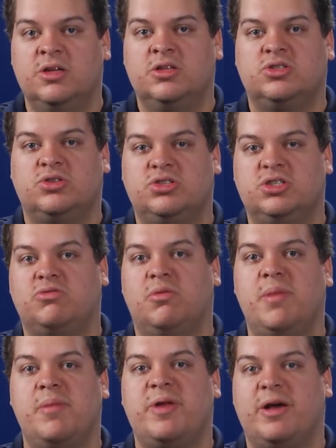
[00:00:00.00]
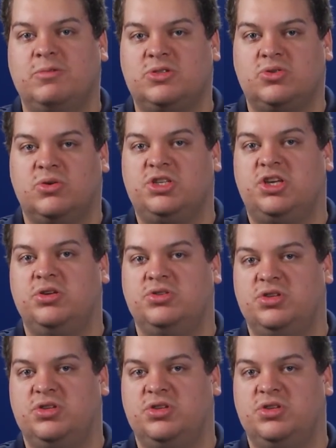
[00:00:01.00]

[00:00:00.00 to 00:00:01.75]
So just remember that with storage queues,